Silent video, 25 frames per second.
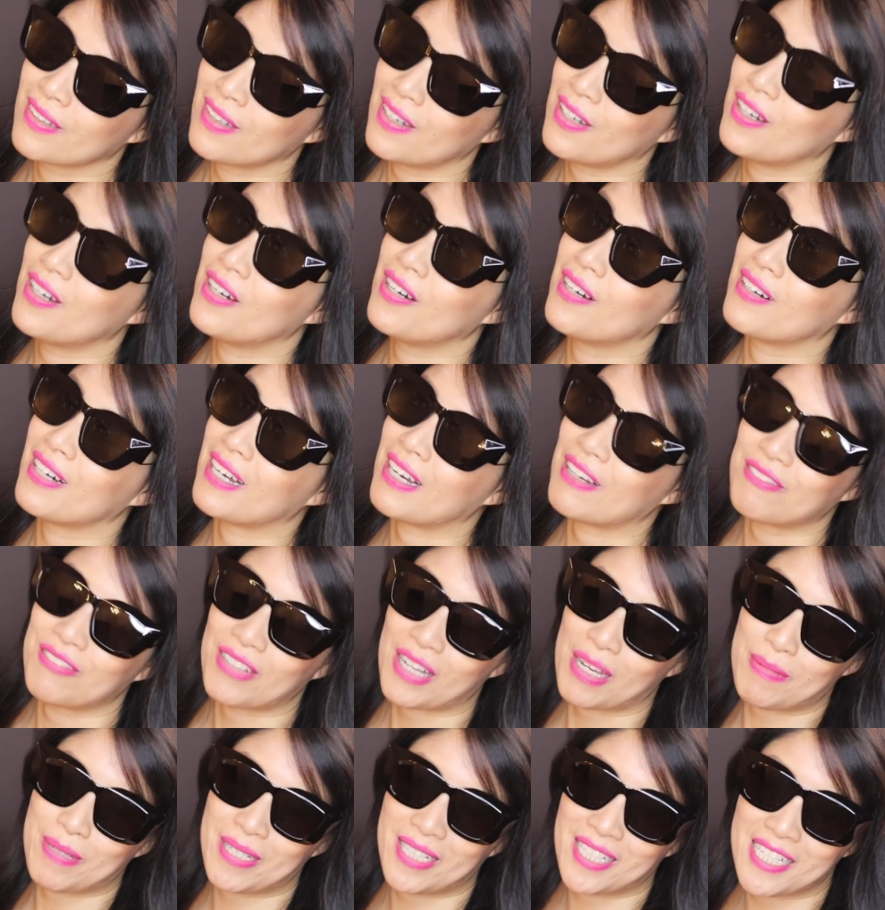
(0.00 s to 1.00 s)
Oh, how
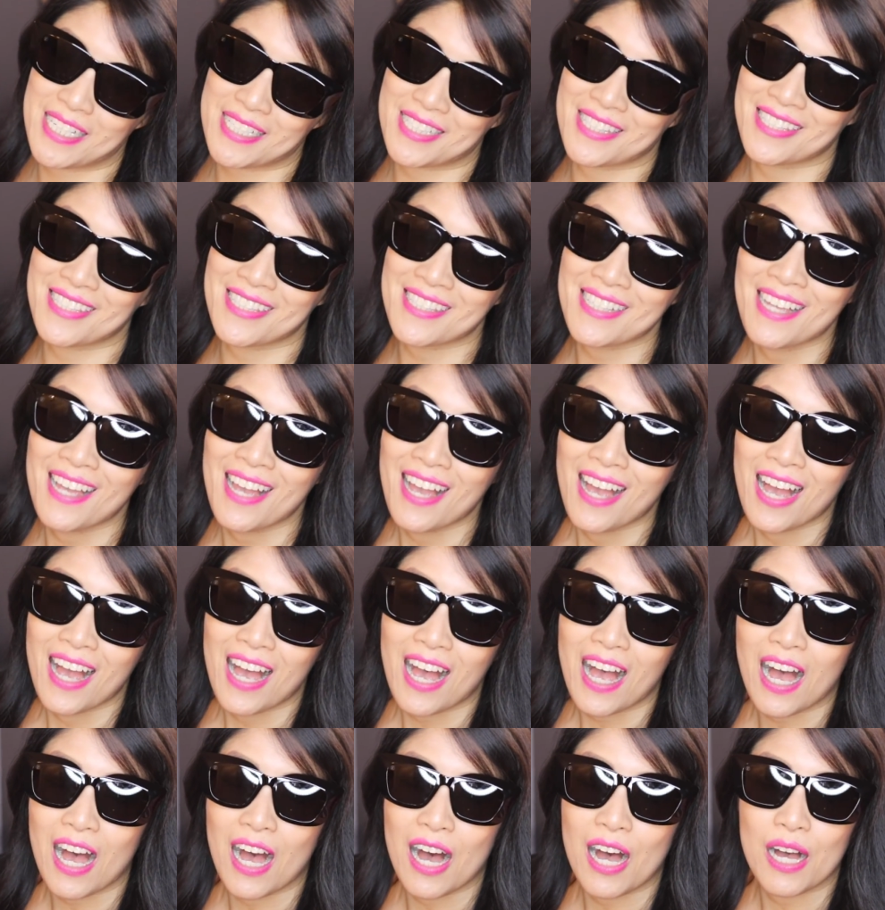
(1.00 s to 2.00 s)
fabulous!
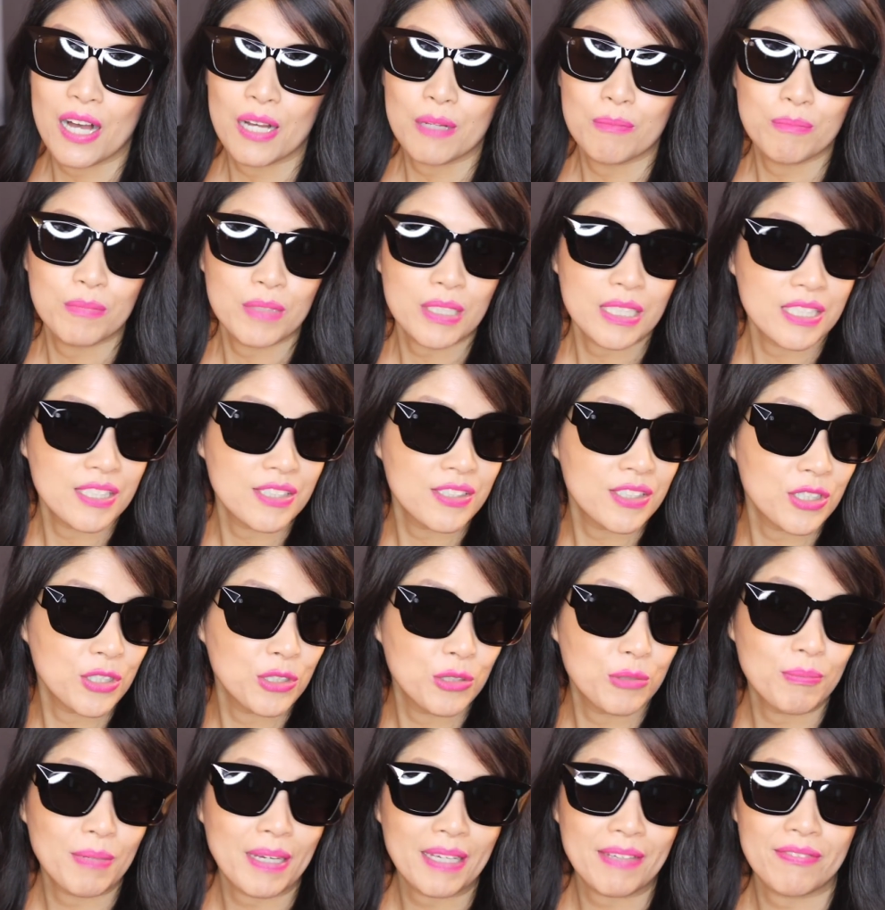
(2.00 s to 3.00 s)
These
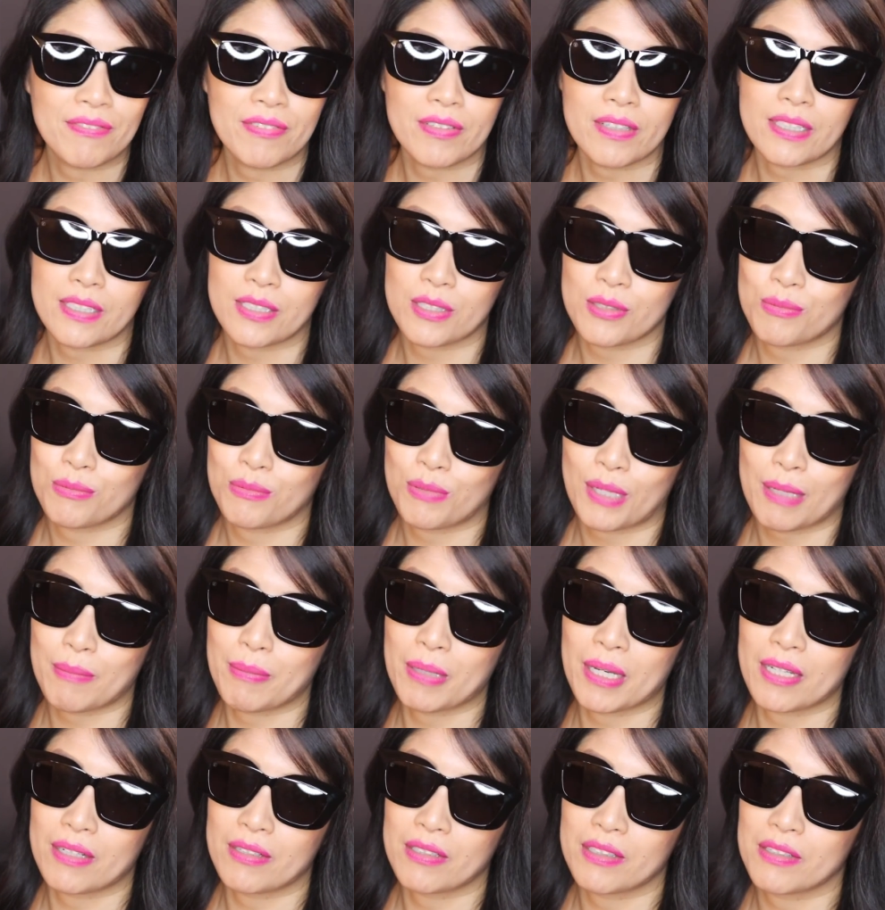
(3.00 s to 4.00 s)
suit my face way
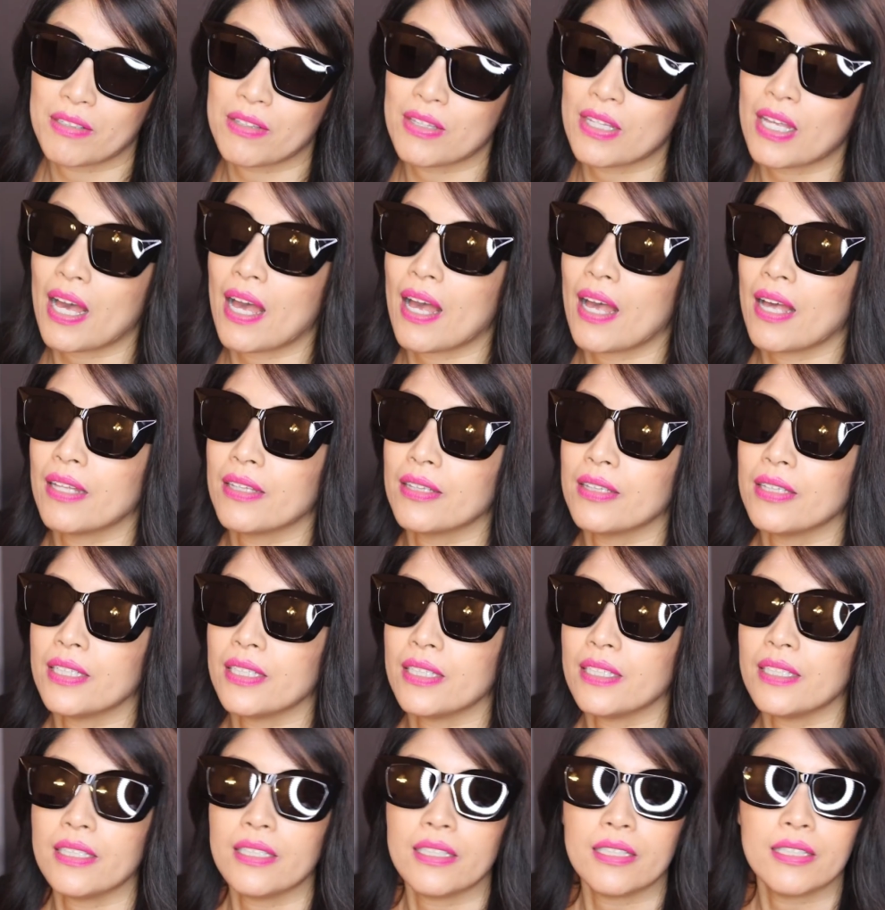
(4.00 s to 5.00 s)
better than
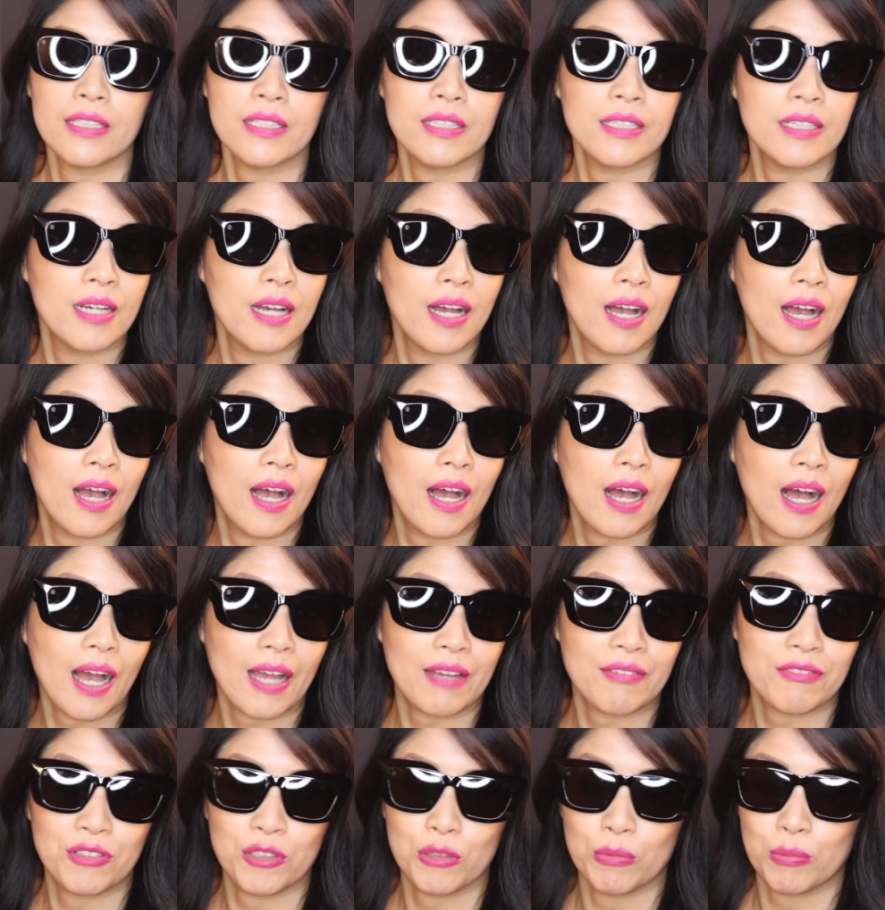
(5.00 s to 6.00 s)
the
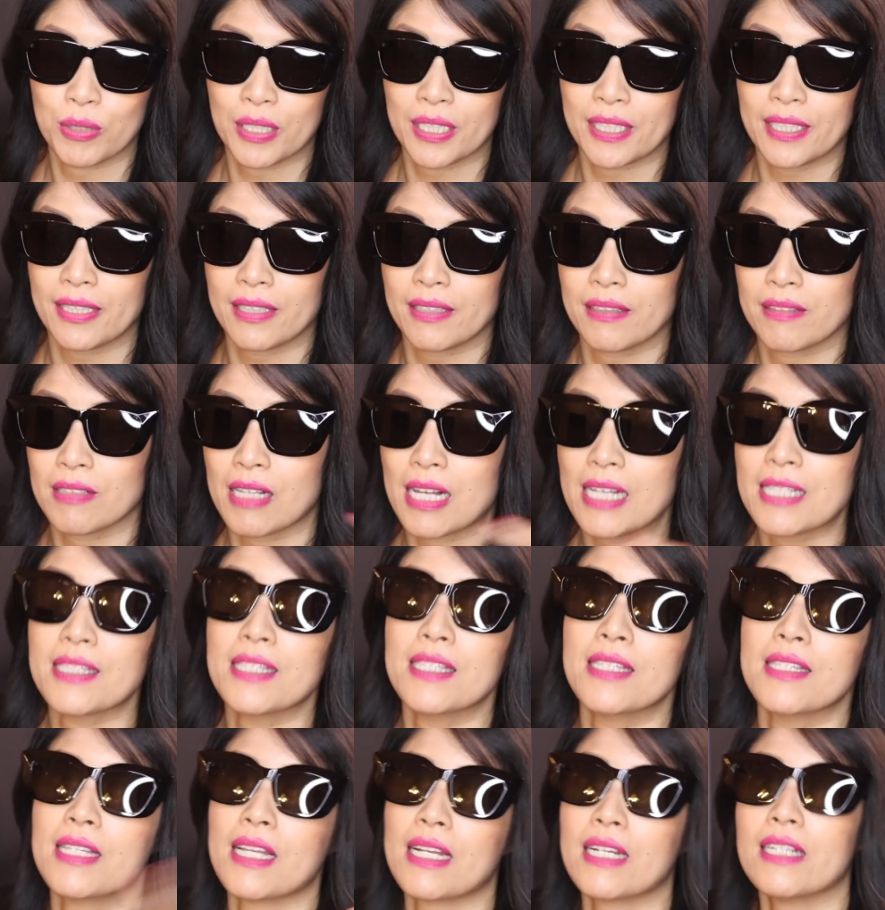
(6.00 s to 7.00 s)
I Feel Pretty
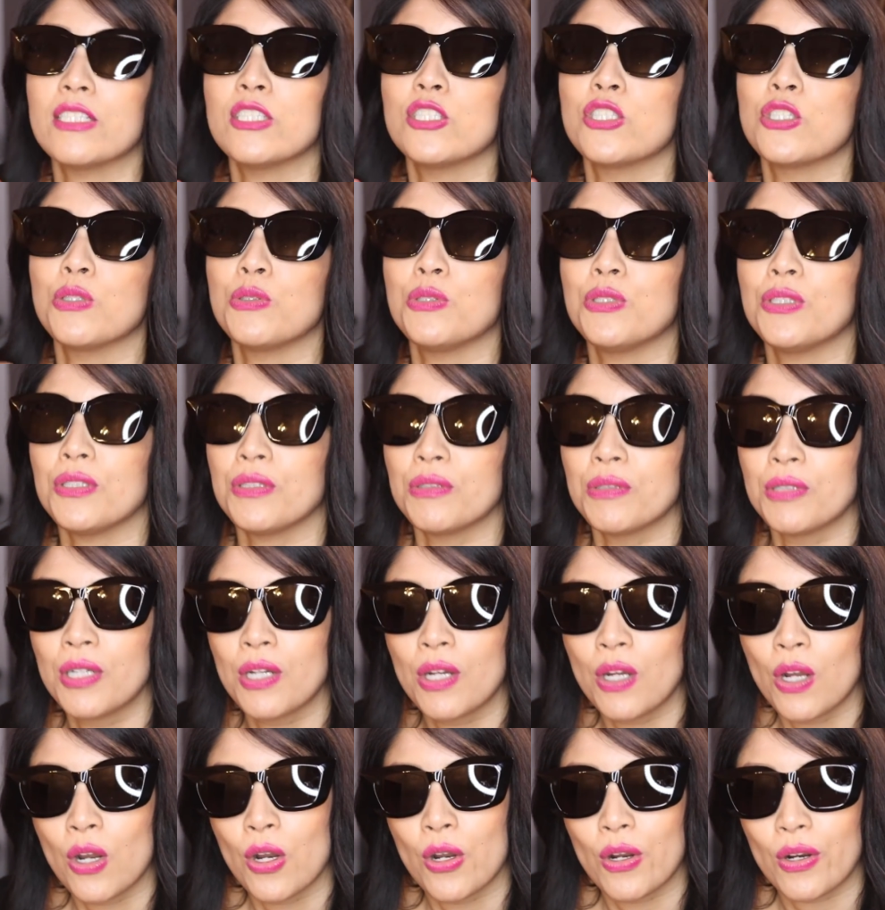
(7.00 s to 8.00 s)
glasses that I showed you
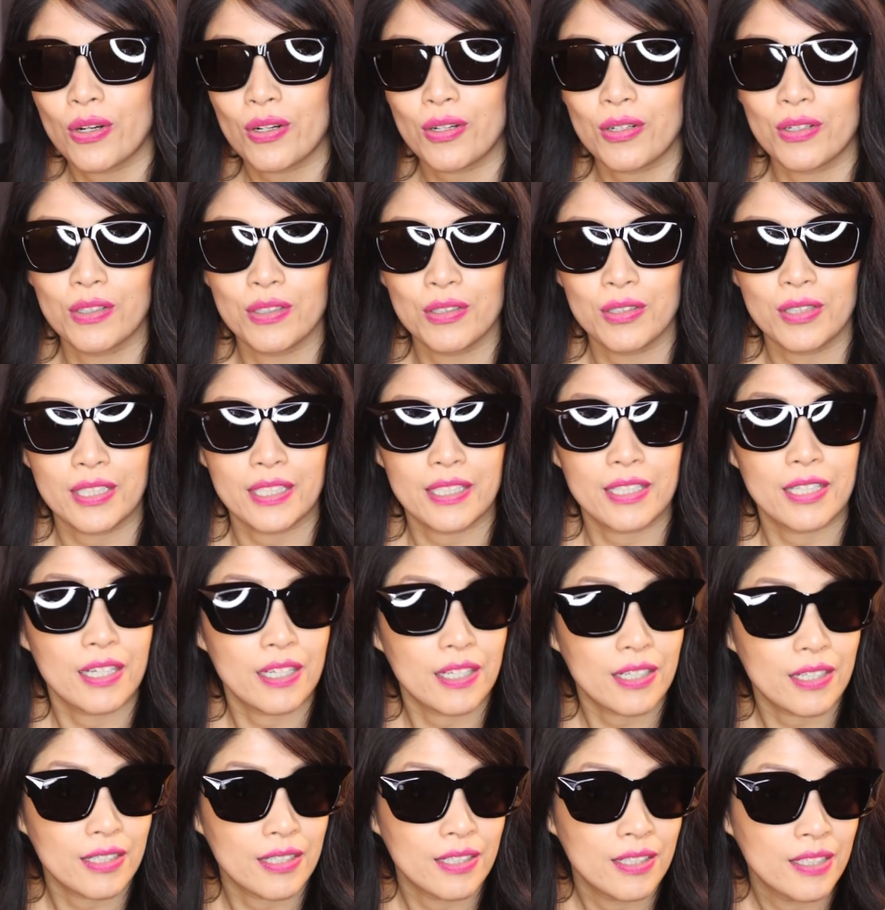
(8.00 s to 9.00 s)

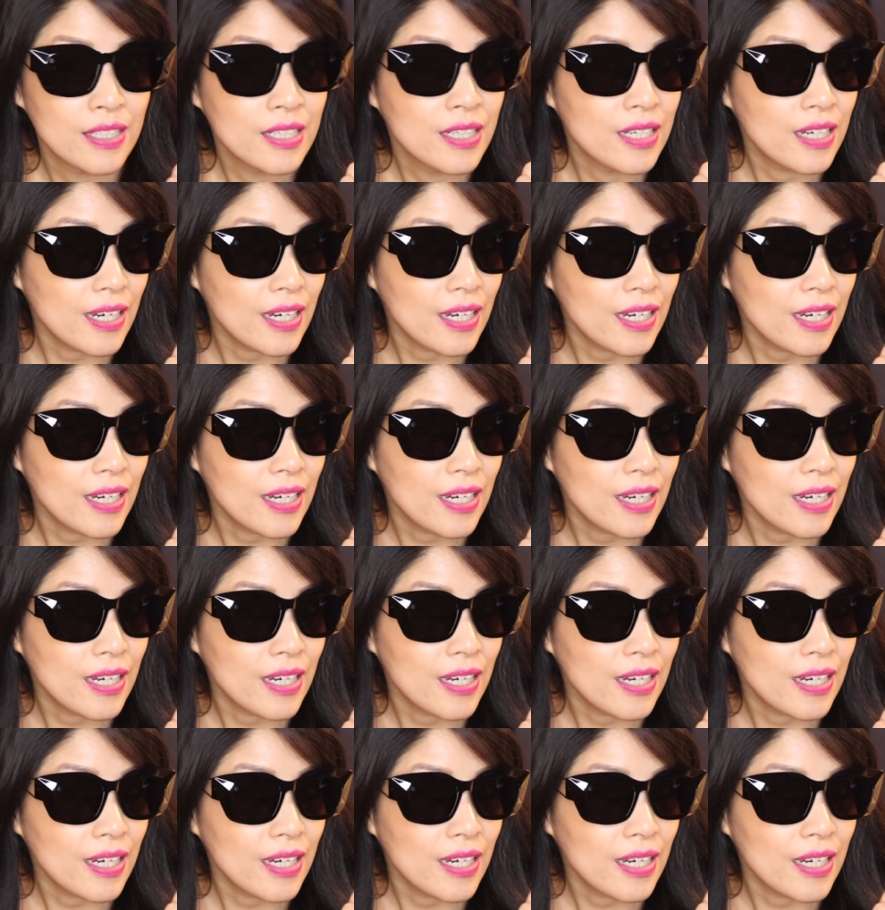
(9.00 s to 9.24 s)
earlier.